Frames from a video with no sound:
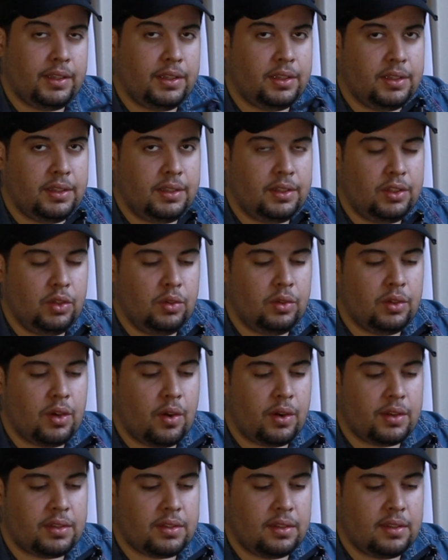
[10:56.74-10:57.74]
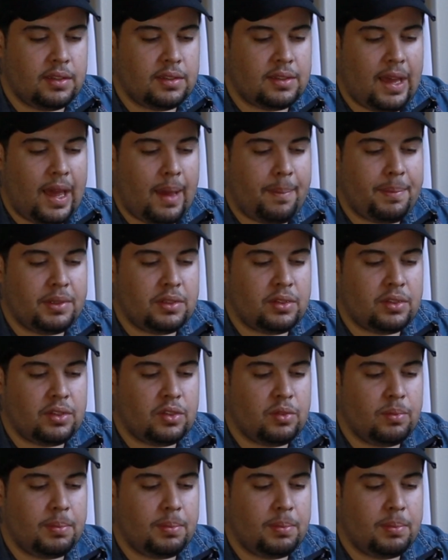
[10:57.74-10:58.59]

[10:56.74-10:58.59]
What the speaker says: I do notice that this happens